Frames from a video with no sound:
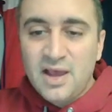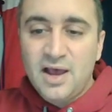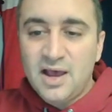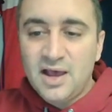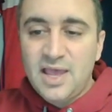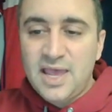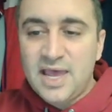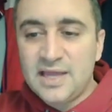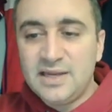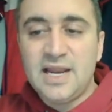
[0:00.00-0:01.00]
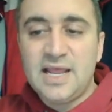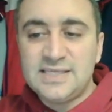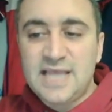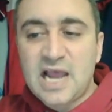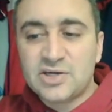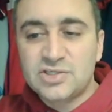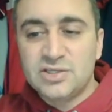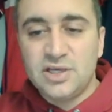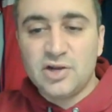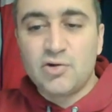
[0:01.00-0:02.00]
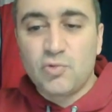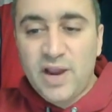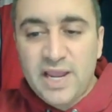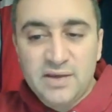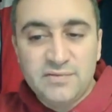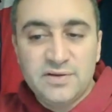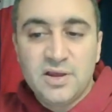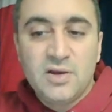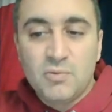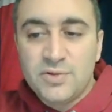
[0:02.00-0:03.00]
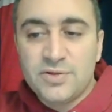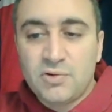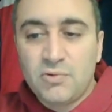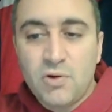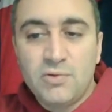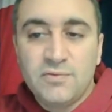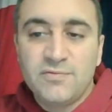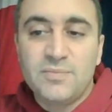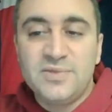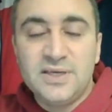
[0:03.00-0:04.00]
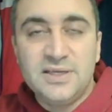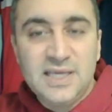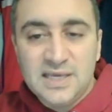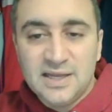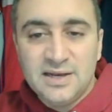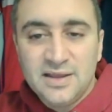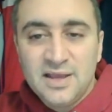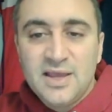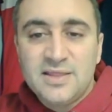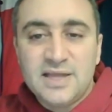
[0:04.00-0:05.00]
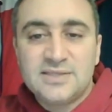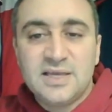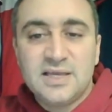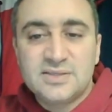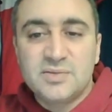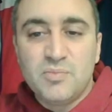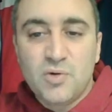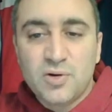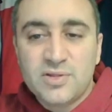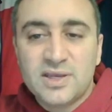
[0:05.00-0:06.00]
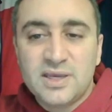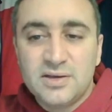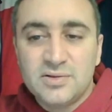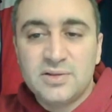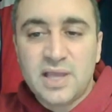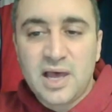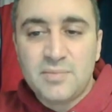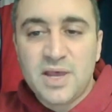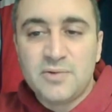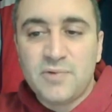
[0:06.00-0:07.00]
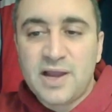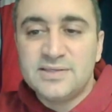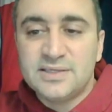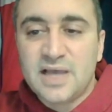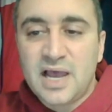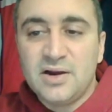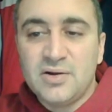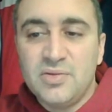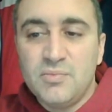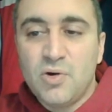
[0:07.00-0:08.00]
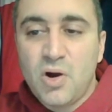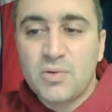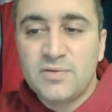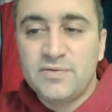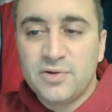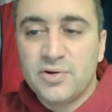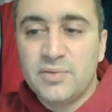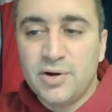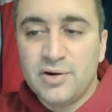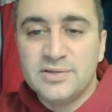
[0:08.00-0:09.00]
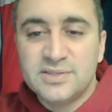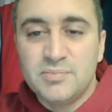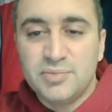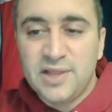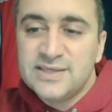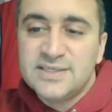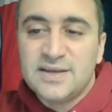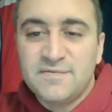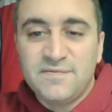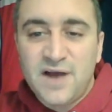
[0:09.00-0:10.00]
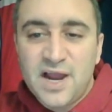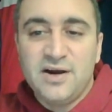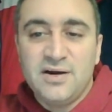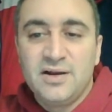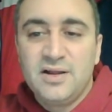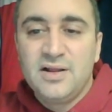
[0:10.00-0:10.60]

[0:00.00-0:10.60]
And it is actually engraved with a quote from the Aeneid that says, "The more the kindled combat rises higher, the more with fury burns the blazing fire."